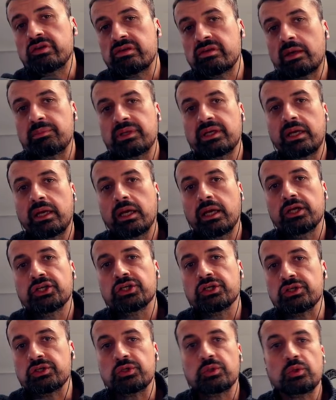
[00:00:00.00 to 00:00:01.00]
use this
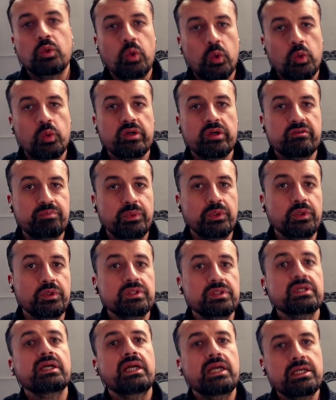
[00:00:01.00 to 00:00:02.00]
application to always
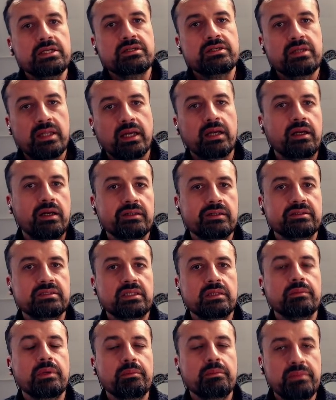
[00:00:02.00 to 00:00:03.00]
boot into that
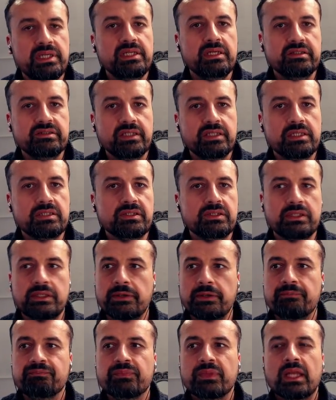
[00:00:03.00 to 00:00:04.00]
custom media
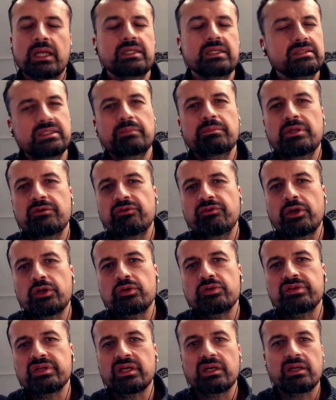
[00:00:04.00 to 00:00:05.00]
center. Similarly, if you're
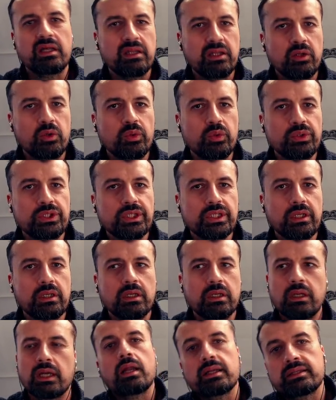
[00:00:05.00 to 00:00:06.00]
using another
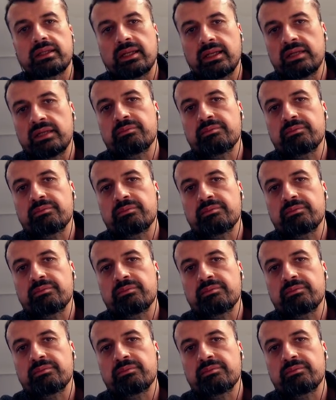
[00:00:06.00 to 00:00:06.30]
launcher like the